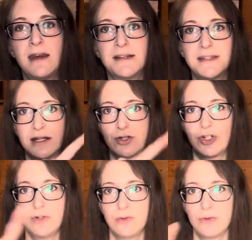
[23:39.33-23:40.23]
it's like
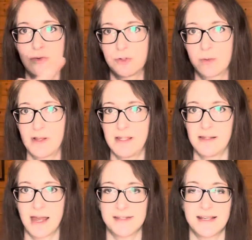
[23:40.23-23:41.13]
two squiggly
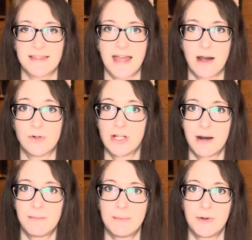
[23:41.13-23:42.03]
lines like that, which a lot
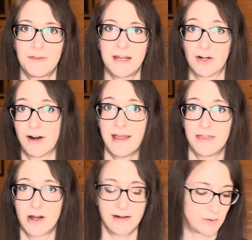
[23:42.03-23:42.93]
of people think, or I
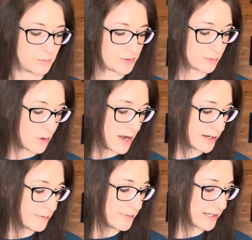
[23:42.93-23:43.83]
thought even, was
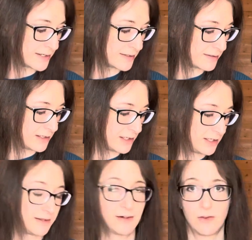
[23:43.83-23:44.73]
water because
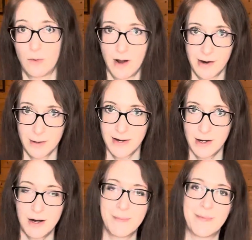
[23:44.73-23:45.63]
they're the water
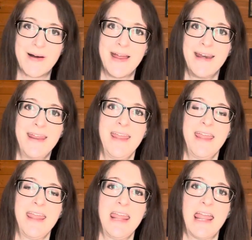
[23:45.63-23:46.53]
bearer. But
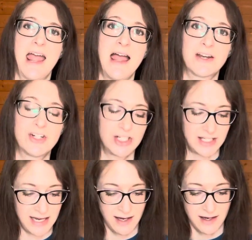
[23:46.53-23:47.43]

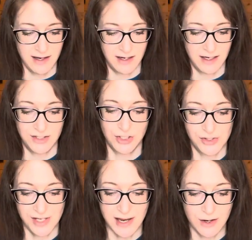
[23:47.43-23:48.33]
actually, it turns
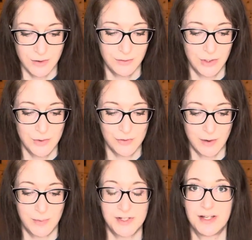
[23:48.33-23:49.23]
out those
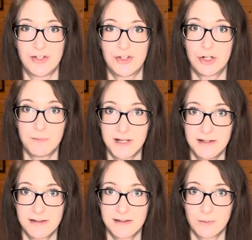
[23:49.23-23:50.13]
represent
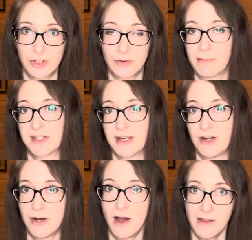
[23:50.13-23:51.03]
serpents, which represent
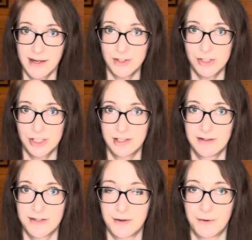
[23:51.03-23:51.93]
knowledge.
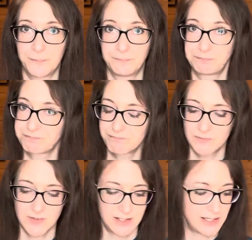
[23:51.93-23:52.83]
So
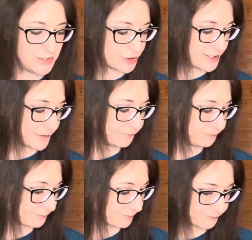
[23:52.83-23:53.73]
interesting.
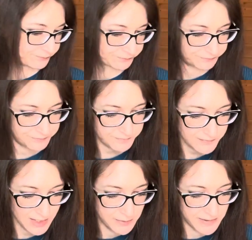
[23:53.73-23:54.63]

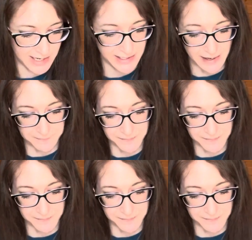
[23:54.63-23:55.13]
But yeah,